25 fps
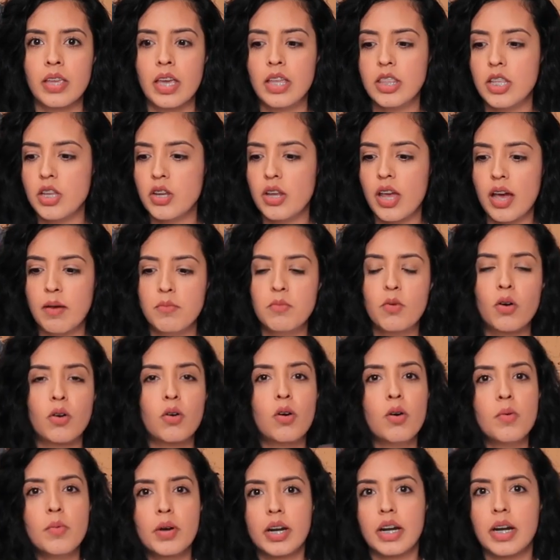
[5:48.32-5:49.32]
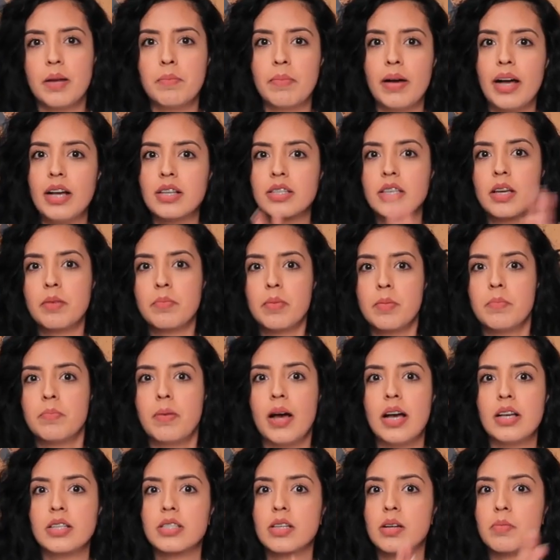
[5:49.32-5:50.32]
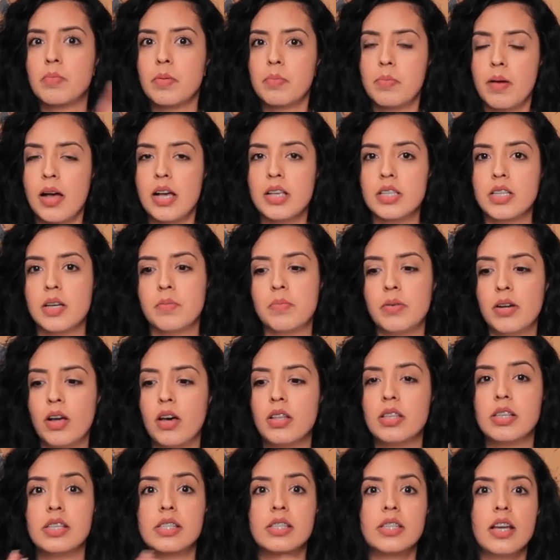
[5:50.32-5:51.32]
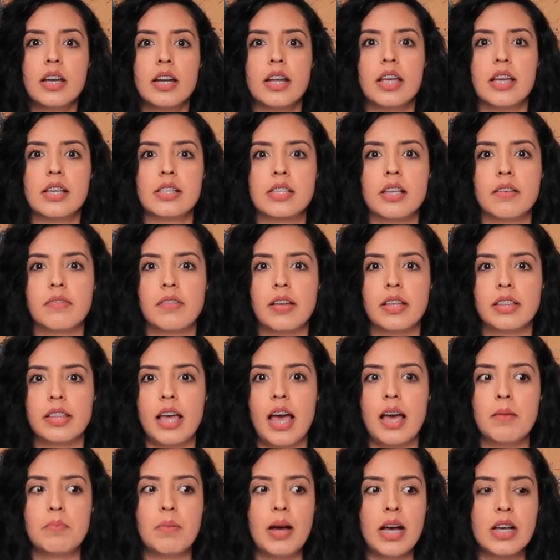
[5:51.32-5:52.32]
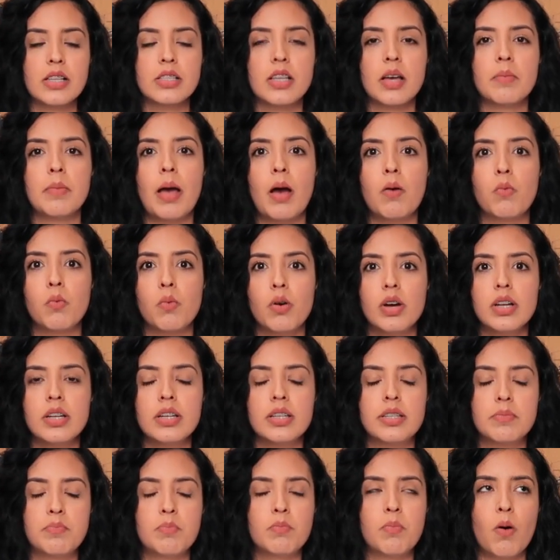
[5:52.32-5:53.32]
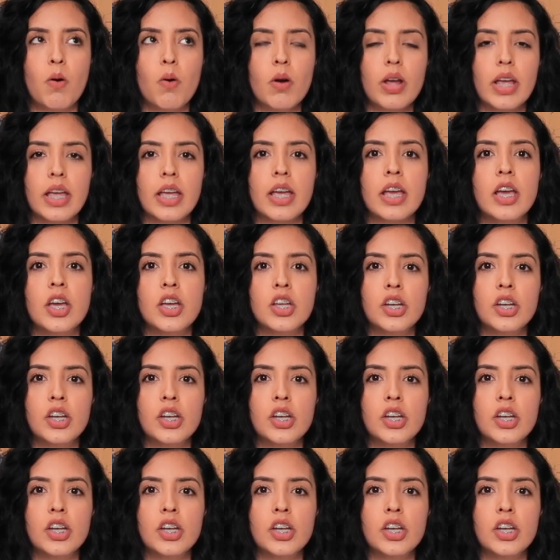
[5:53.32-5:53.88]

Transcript: and then you have more homework and it piles up and piles up and piles up and all this studying and stuff like that piles up at one point